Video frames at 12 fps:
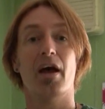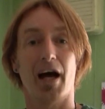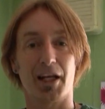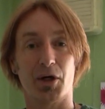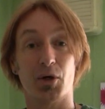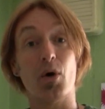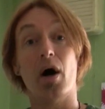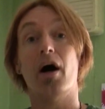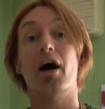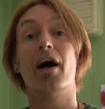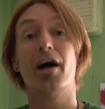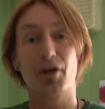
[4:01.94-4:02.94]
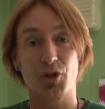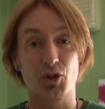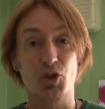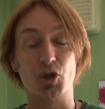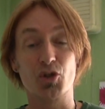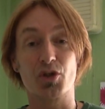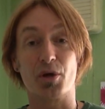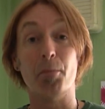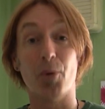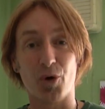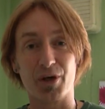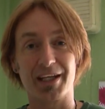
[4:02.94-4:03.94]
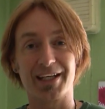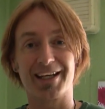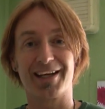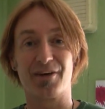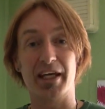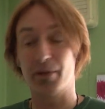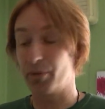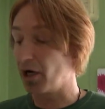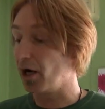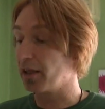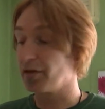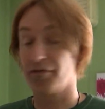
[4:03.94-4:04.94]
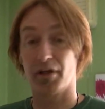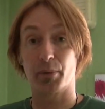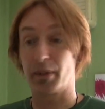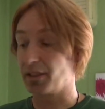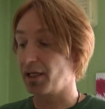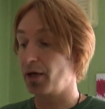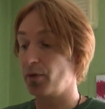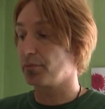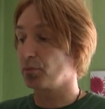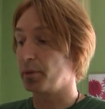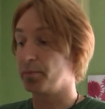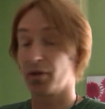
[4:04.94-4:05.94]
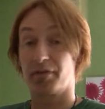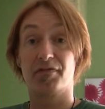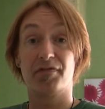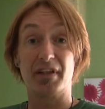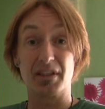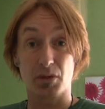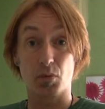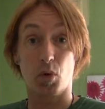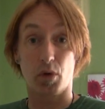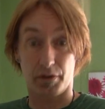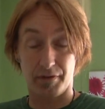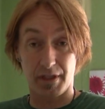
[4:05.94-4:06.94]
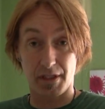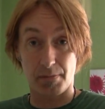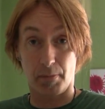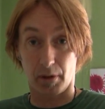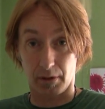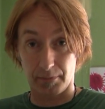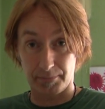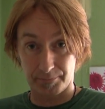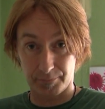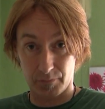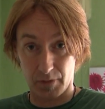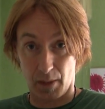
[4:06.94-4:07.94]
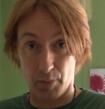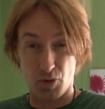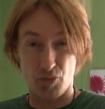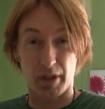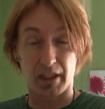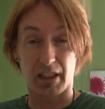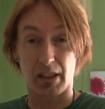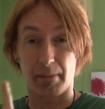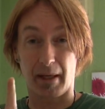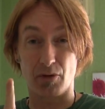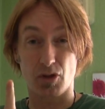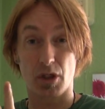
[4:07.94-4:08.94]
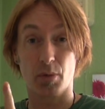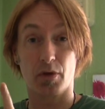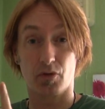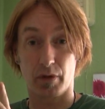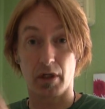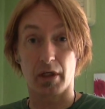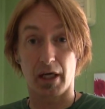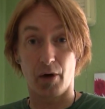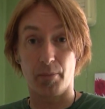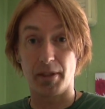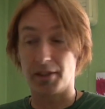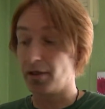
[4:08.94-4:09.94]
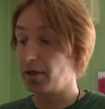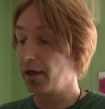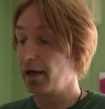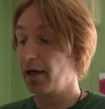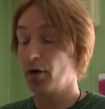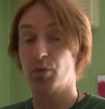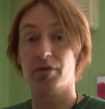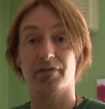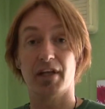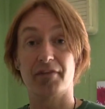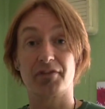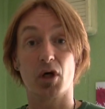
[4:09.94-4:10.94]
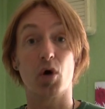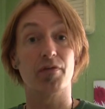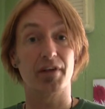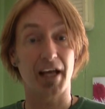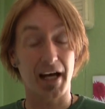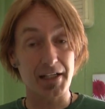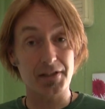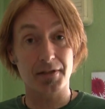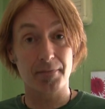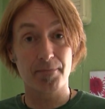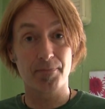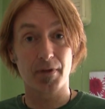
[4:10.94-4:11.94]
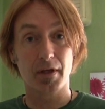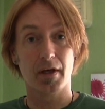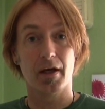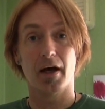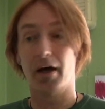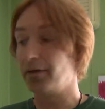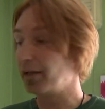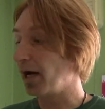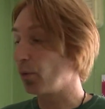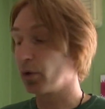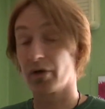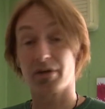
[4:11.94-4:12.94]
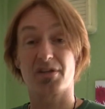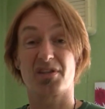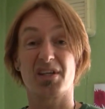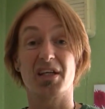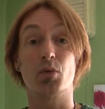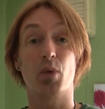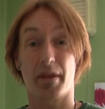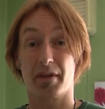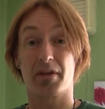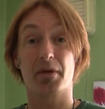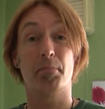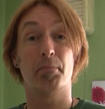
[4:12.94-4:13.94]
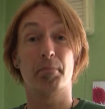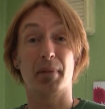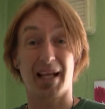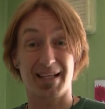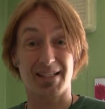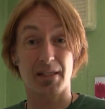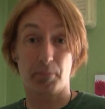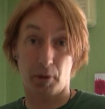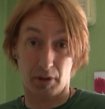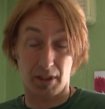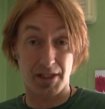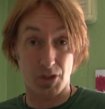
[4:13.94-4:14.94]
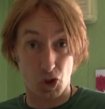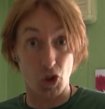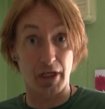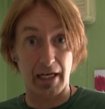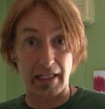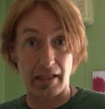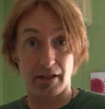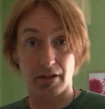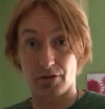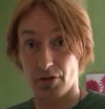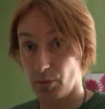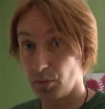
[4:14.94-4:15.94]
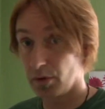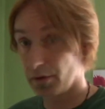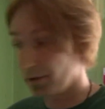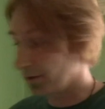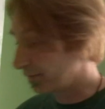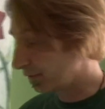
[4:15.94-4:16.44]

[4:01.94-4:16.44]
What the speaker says: Hello, good morning. Here we are on the following day. We put filtered water in this bottle that was running at about 2 or 3 on our meter. We've left it overnight, and now we're going to see whether the plastic bottle has done anything to the water,